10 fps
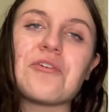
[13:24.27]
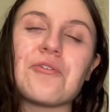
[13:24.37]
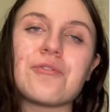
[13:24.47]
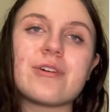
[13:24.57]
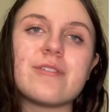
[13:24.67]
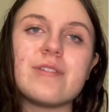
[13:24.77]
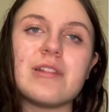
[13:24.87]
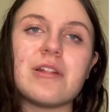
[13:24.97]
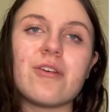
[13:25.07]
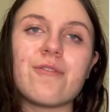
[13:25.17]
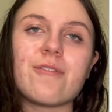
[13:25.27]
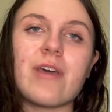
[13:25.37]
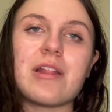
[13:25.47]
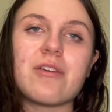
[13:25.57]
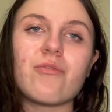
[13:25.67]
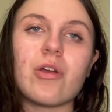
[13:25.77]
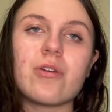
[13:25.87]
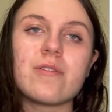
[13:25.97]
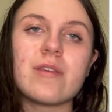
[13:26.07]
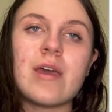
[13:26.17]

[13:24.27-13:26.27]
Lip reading: orchid, lily of the valley, rose.